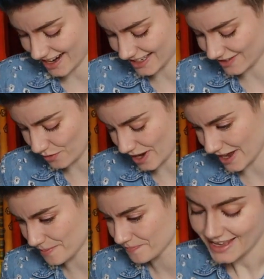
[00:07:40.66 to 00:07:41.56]
kind of
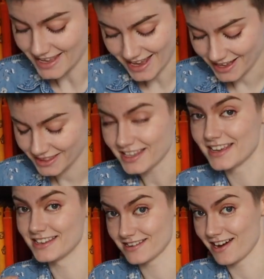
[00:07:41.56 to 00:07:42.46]
way.
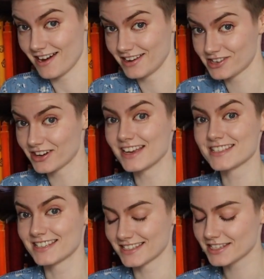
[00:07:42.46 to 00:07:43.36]
Ianthe, in
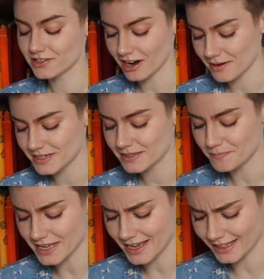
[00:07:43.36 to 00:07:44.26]
contrast, is described as
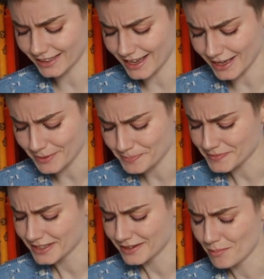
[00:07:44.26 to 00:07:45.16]
being like
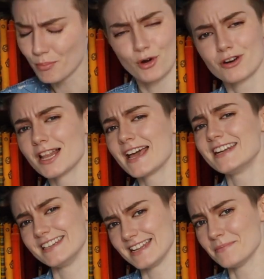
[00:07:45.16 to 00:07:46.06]
borderline
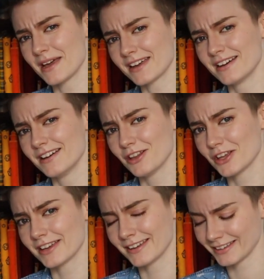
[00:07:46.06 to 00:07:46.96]
anemic
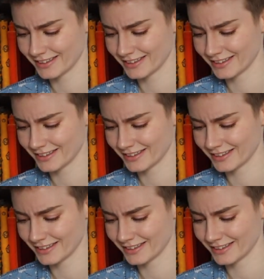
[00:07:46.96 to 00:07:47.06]
looking,